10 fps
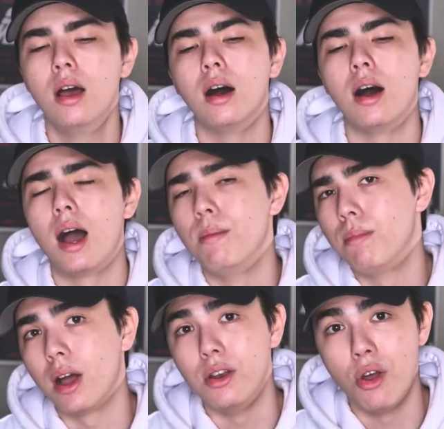I'm
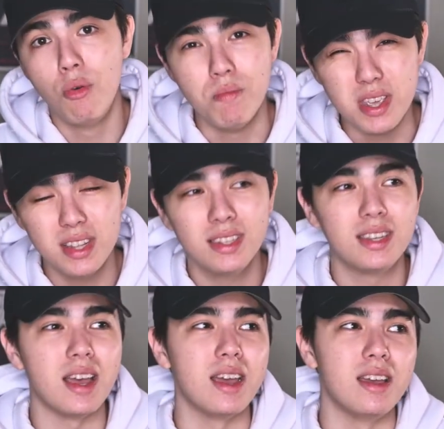by no
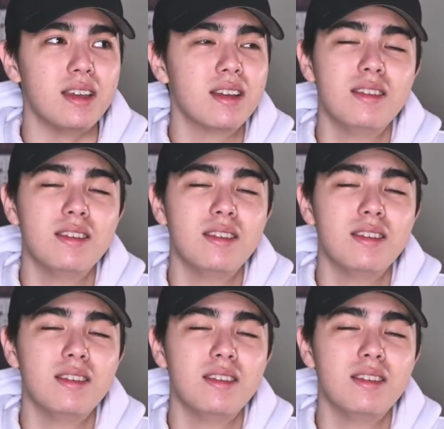means a